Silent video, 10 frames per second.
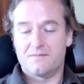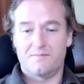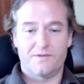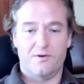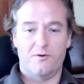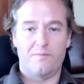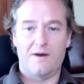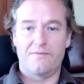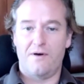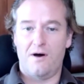So my
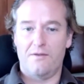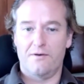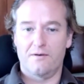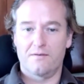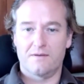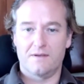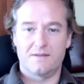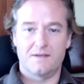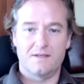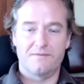father is
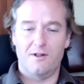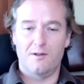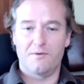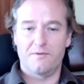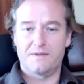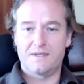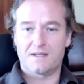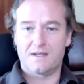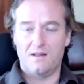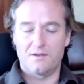the developer of the
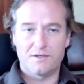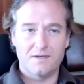technology.